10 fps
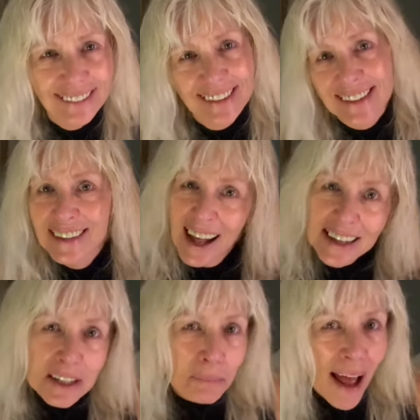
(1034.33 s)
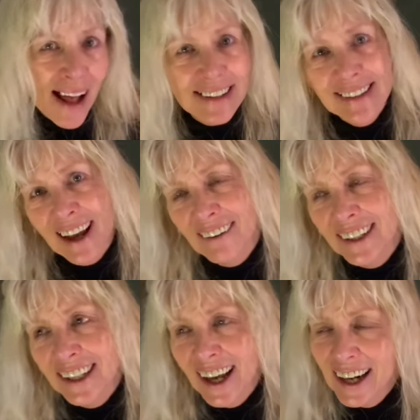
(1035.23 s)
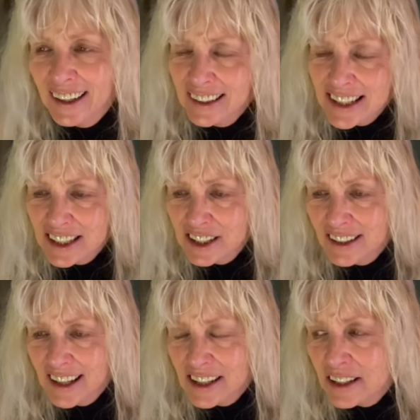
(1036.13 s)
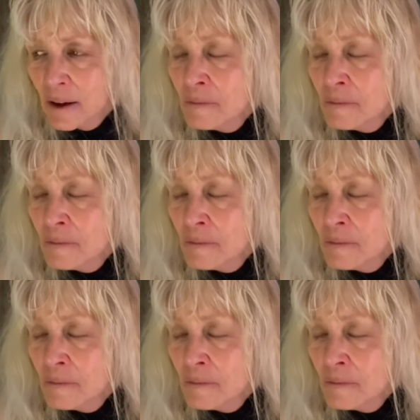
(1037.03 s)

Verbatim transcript: It's not as bad. Sorry, you got to listen to this.